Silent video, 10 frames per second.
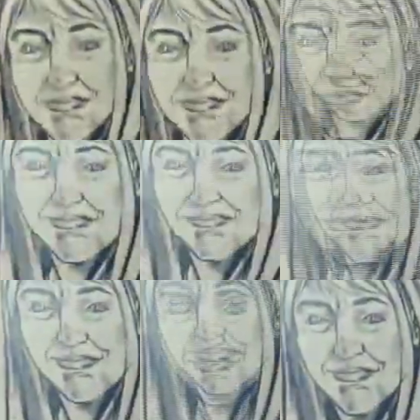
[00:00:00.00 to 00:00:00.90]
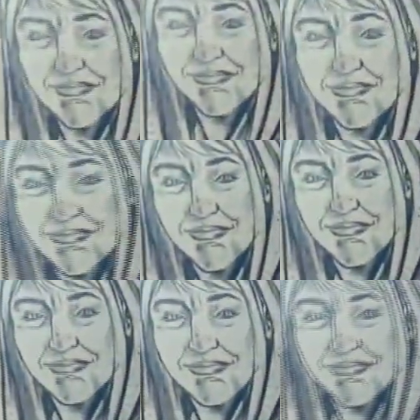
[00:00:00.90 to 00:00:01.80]
of Souls. And its
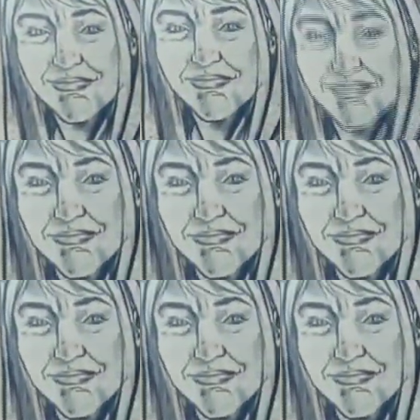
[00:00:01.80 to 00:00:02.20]
keeper, Magala